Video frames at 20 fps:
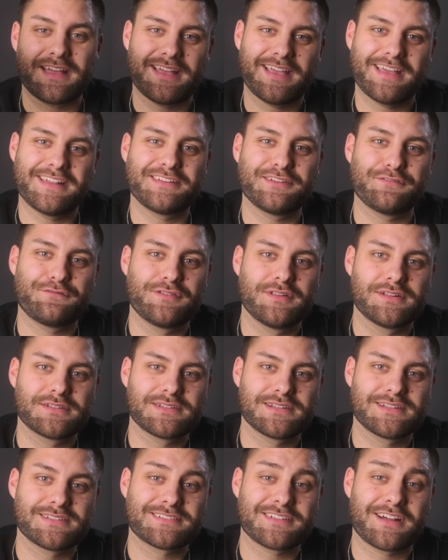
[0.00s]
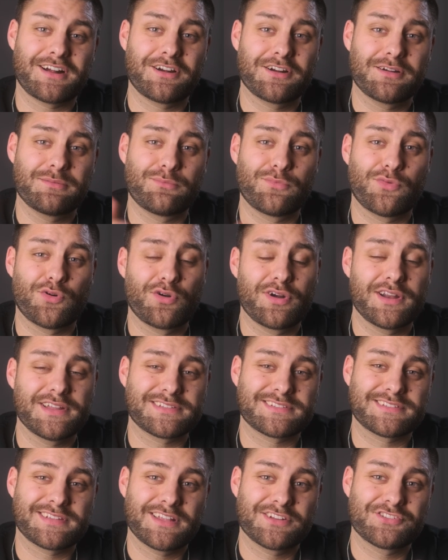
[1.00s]
ND filters are a more
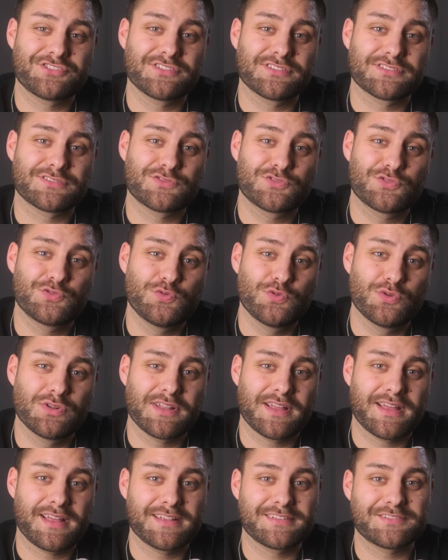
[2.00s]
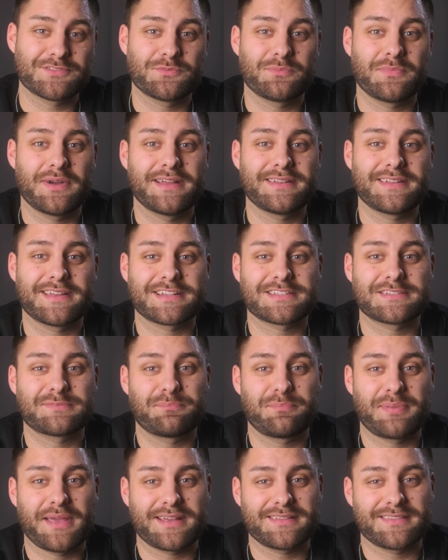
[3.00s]
essential tool as you might
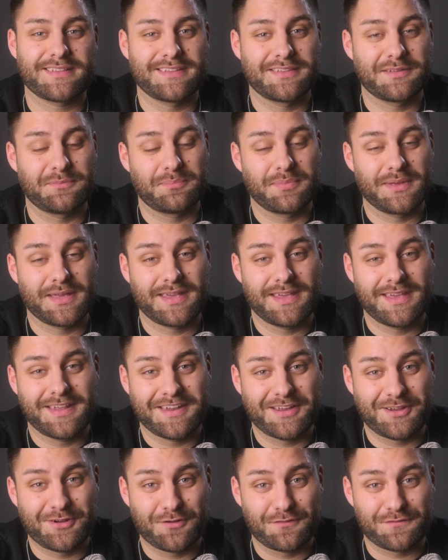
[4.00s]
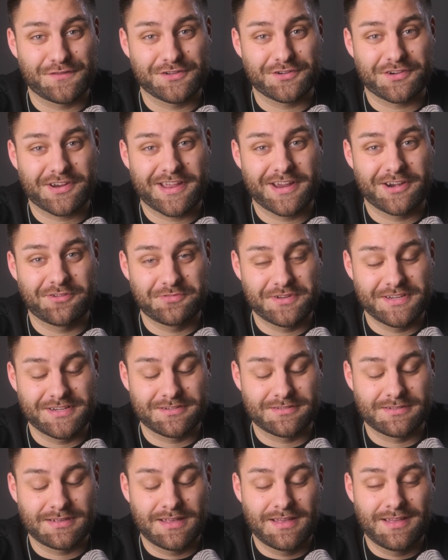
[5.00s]
expect in the beginning of your
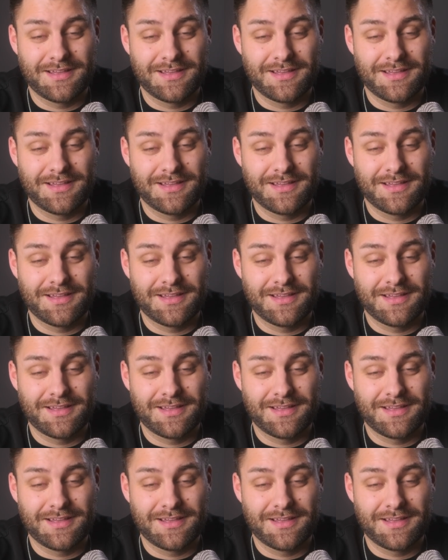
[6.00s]
career.